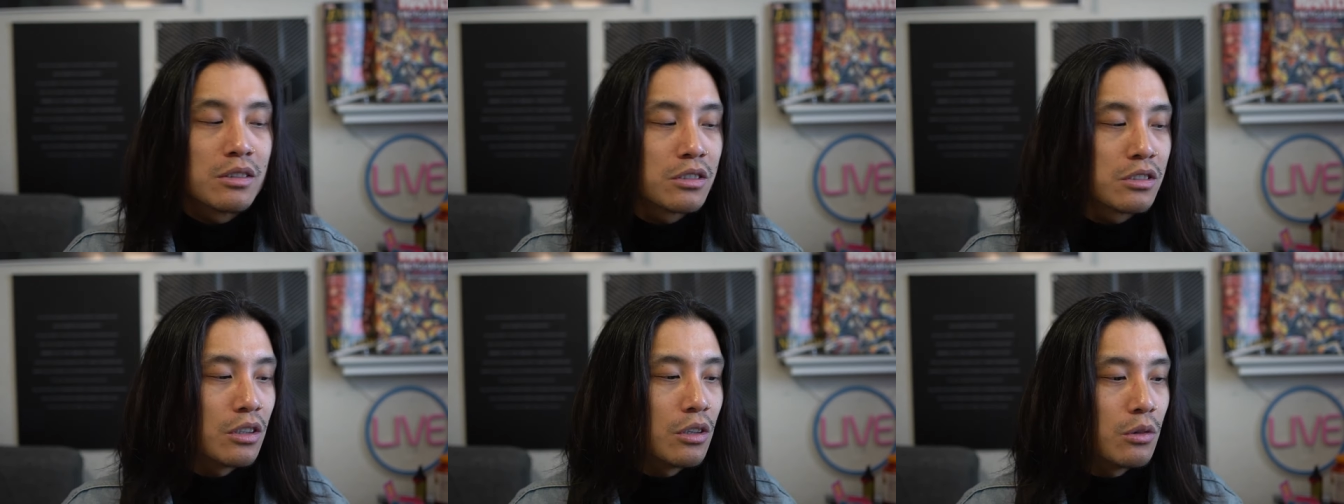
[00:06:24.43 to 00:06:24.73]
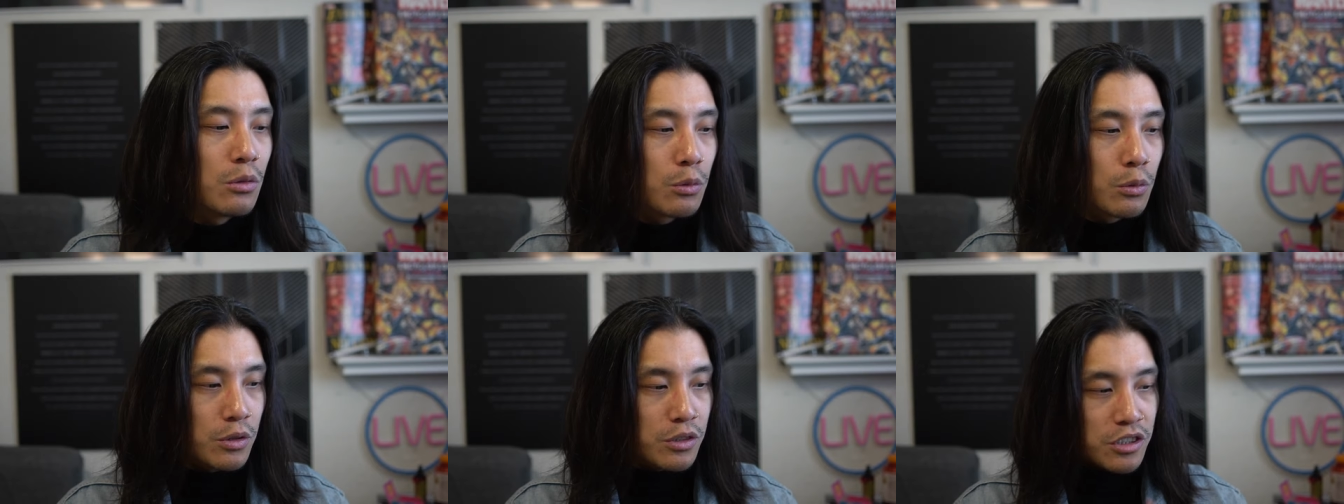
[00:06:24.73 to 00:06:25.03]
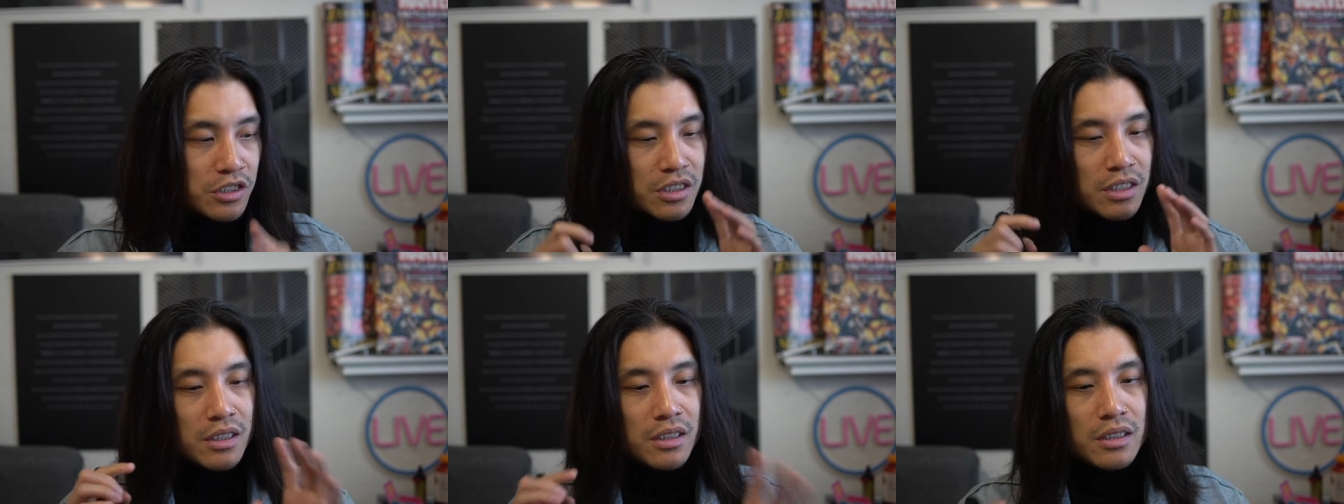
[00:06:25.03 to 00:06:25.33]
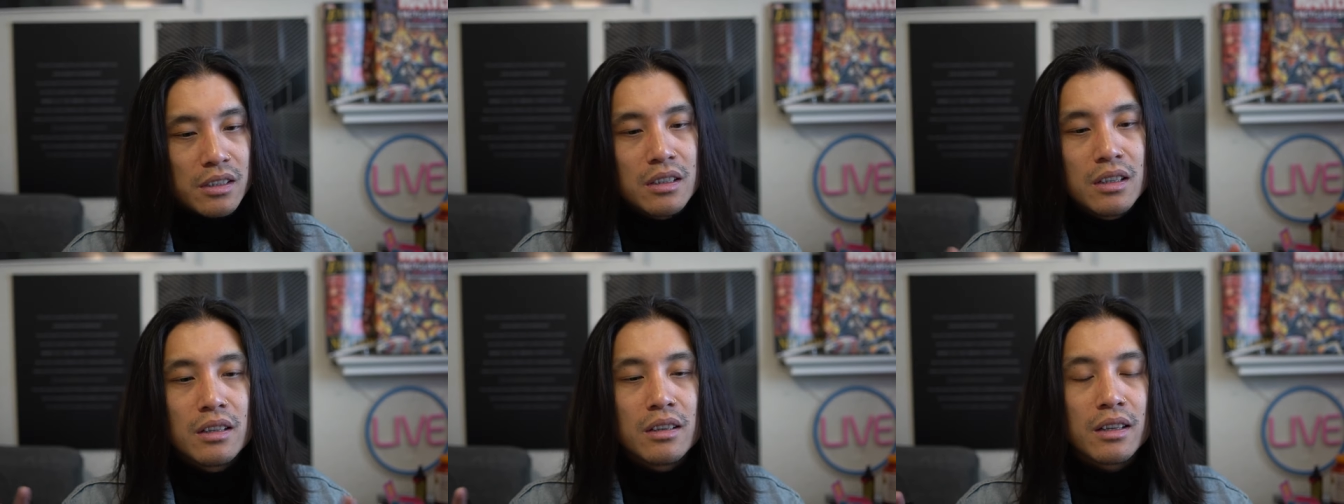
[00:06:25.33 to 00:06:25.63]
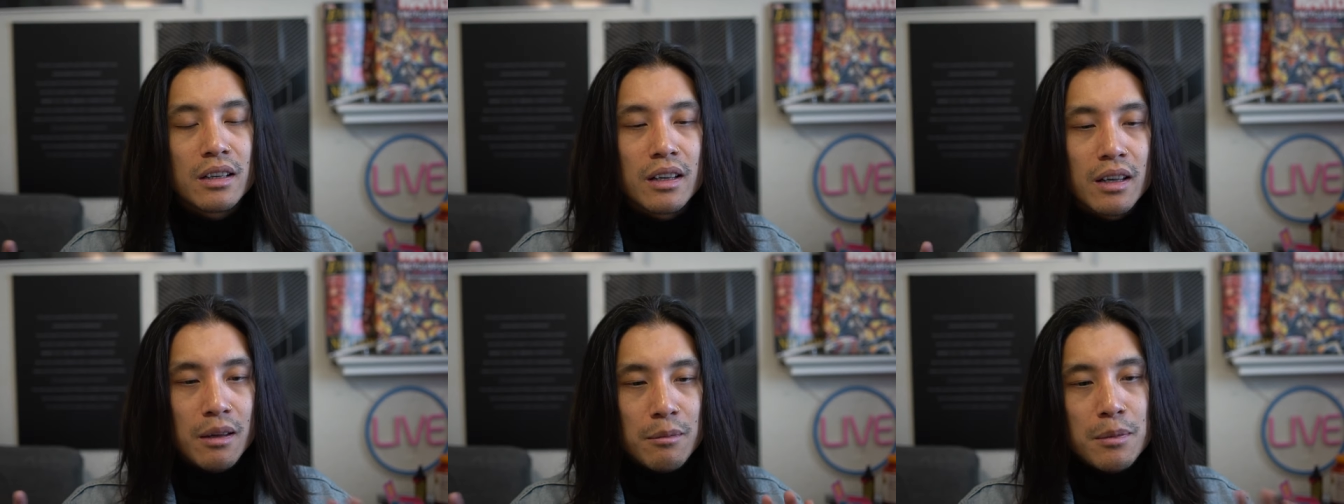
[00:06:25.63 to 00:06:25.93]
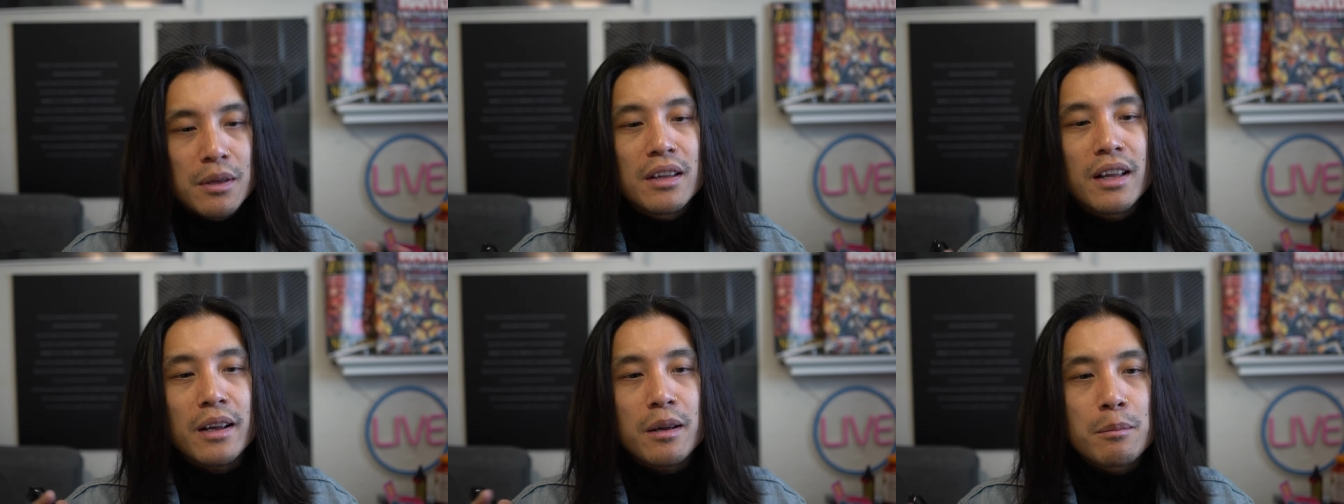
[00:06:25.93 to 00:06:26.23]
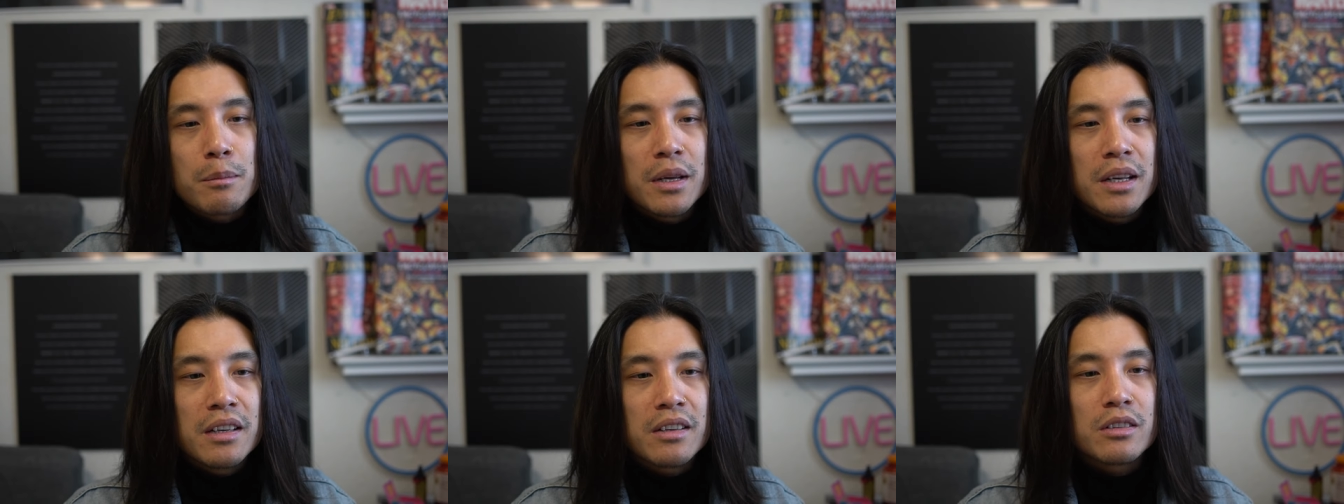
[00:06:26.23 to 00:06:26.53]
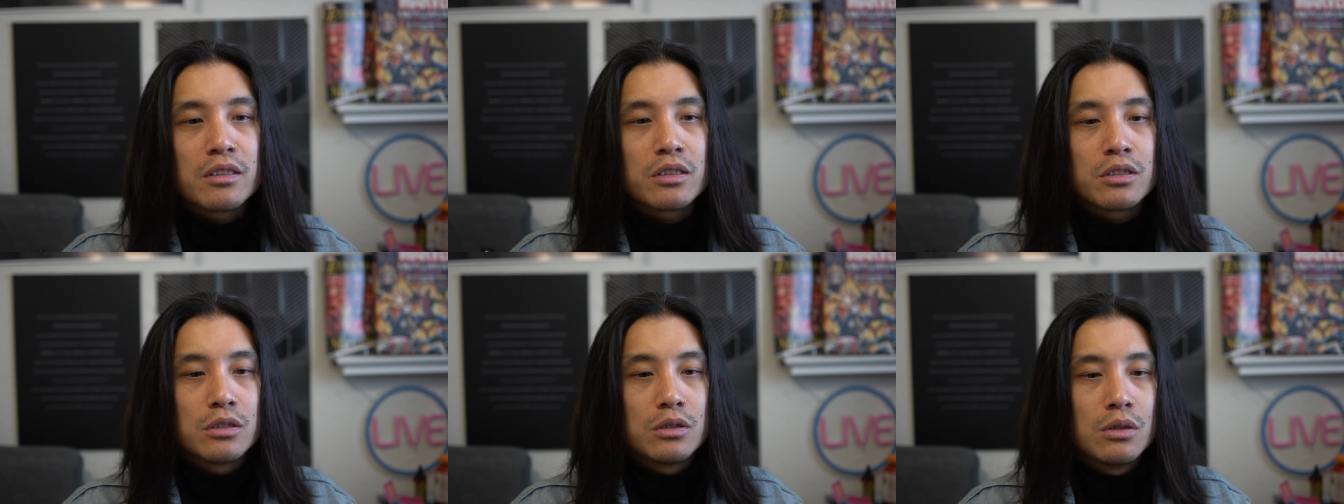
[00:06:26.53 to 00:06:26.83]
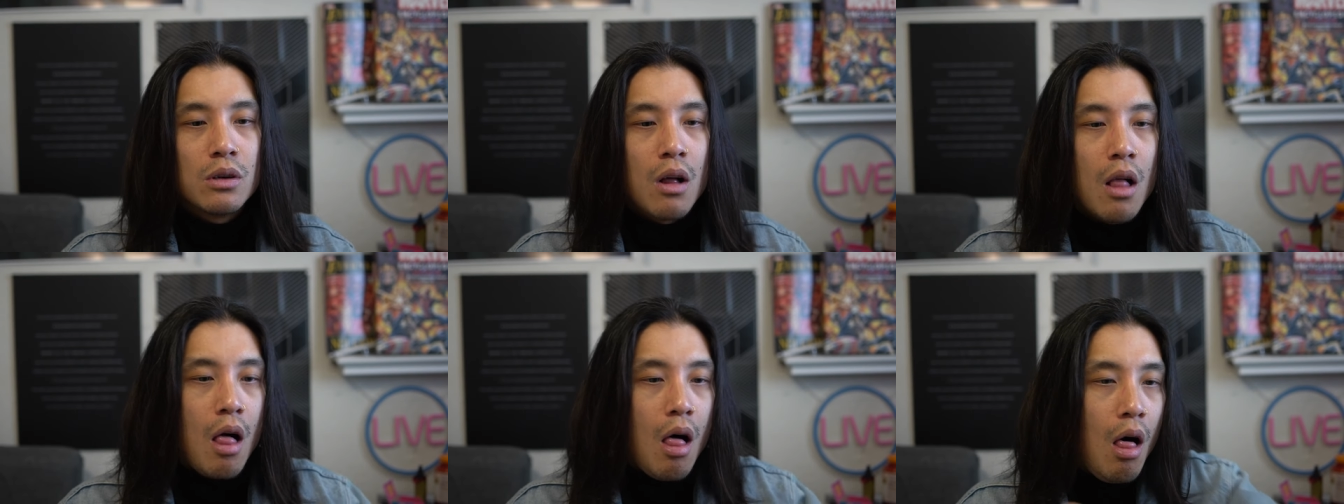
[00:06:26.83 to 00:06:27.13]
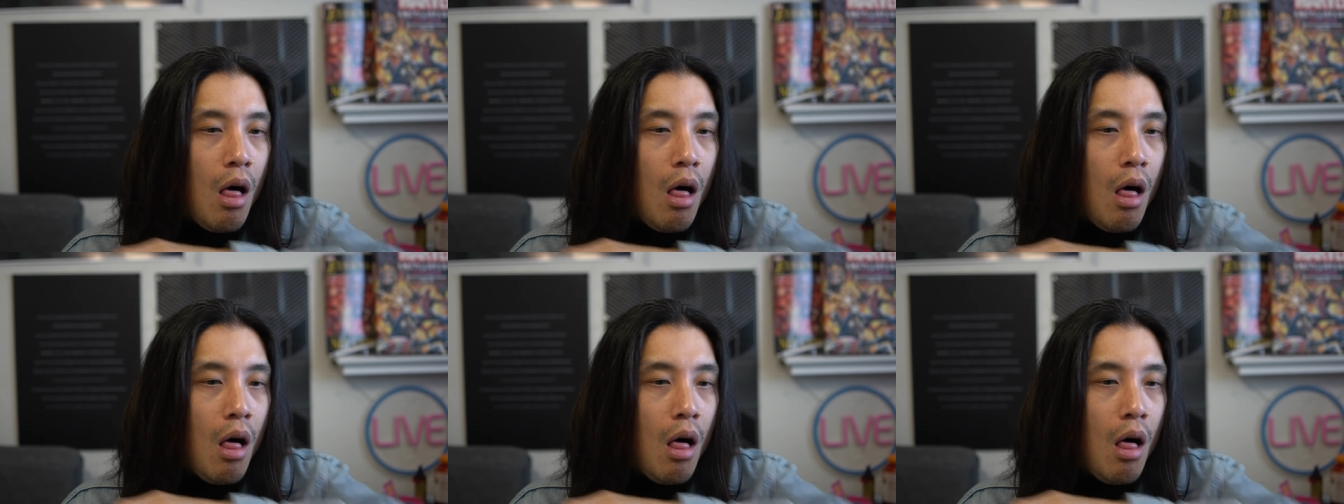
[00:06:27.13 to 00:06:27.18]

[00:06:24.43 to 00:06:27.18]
So we're just gonna, give me like a minute or two.